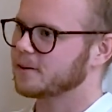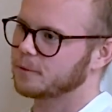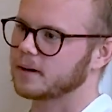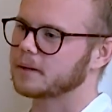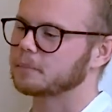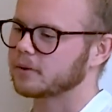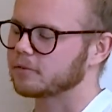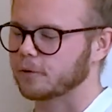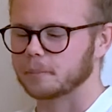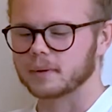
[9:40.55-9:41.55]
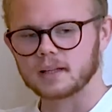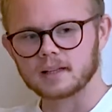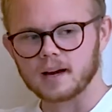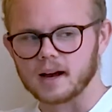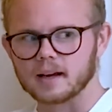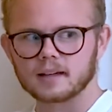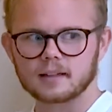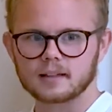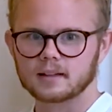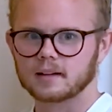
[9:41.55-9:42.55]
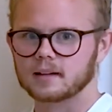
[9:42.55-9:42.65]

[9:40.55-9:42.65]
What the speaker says: right? But for me, I